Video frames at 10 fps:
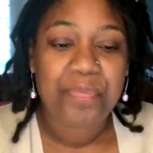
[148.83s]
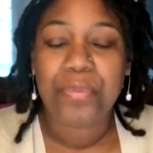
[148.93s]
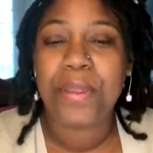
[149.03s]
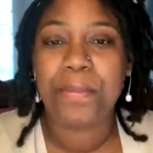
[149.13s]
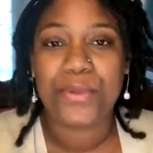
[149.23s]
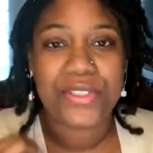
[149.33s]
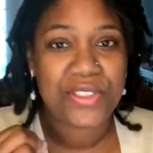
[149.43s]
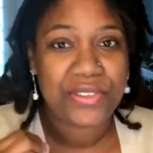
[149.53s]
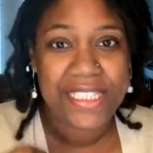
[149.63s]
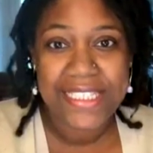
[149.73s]
People
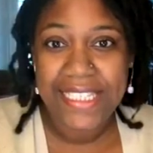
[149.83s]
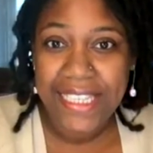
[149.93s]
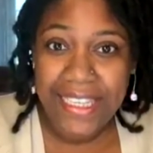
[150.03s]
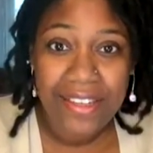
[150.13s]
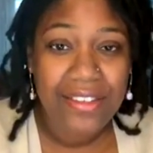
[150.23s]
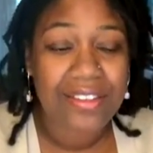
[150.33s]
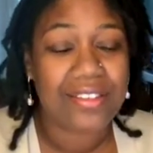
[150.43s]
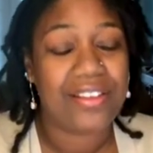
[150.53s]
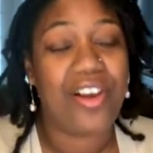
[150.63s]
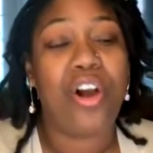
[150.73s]
still need to eat,
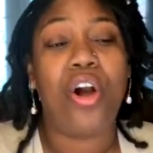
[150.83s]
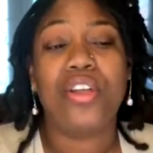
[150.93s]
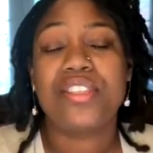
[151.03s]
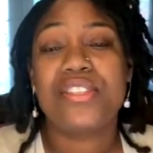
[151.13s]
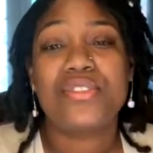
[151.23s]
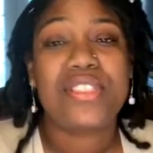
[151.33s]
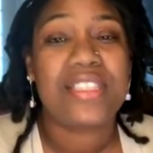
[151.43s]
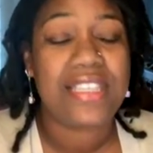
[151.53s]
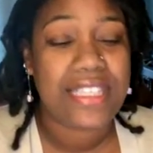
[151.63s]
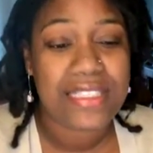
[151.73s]
calls still
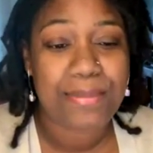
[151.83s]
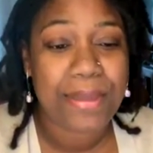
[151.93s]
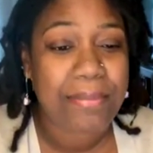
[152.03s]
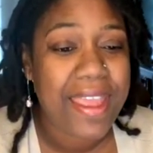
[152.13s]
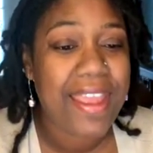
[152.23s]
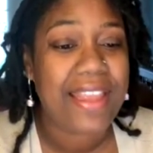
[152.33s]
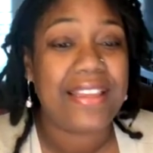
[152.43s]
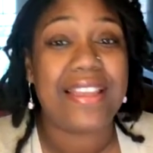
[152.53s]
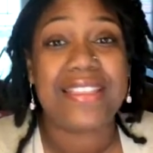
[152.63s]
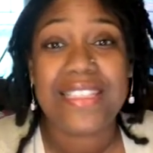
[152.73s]
need to be
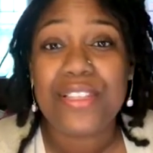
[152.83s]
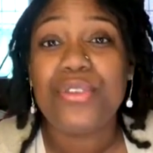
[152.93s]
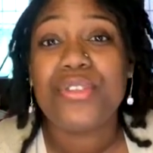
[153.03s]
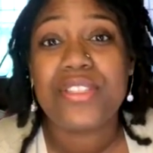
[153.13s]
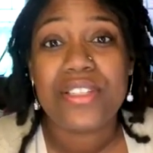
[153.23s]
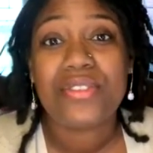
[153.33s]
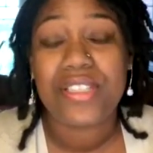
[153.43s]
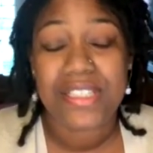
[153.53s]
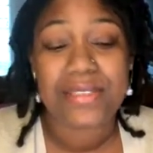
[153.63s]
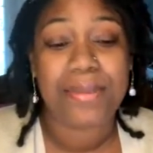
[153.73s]
made, deals still
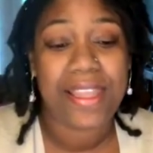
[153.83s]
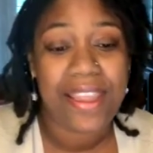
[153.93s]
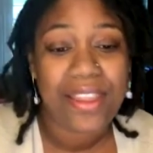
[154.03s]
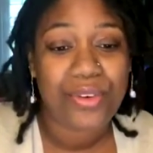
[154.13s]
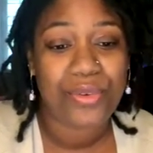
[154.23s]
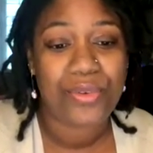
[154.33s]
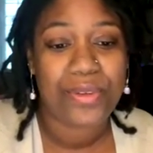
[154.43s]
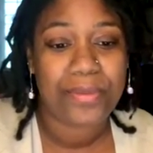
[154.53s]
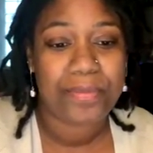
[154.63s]
need to be handled.